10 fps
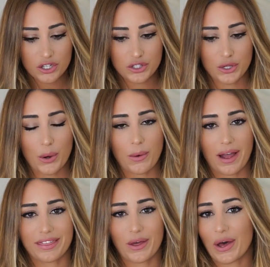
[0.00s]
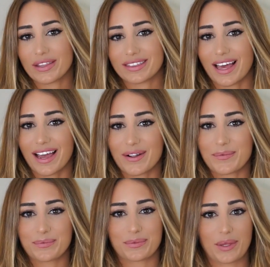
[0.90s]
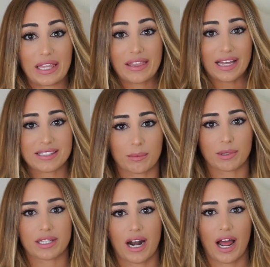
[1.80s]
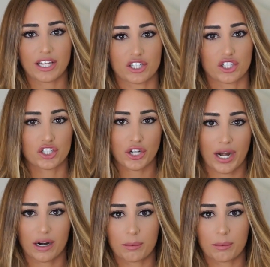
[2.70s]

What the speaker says: So I thought that that's something that I could share,